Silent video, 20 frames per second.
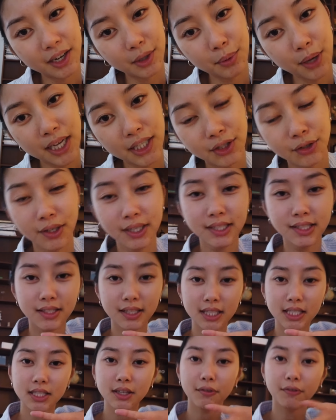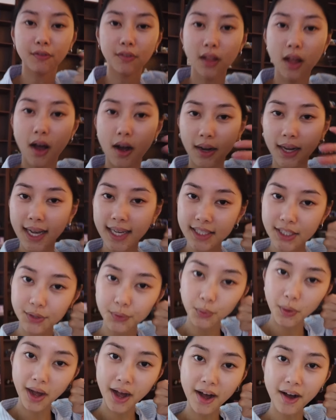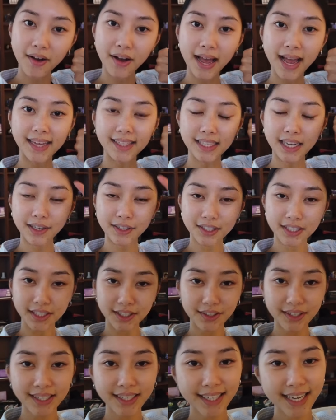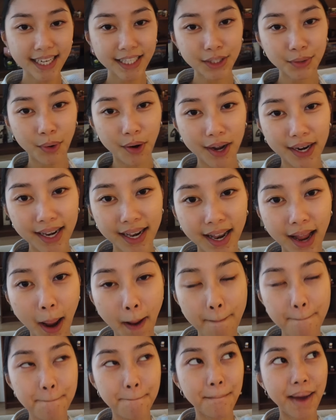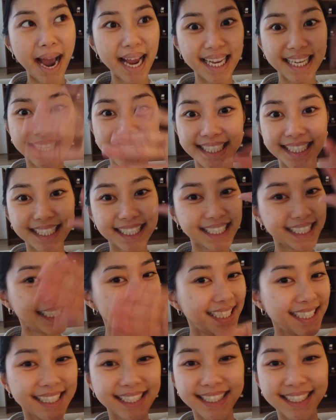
Hope you enjoyed this vlog as well, and I'll see you in the next one. Bye!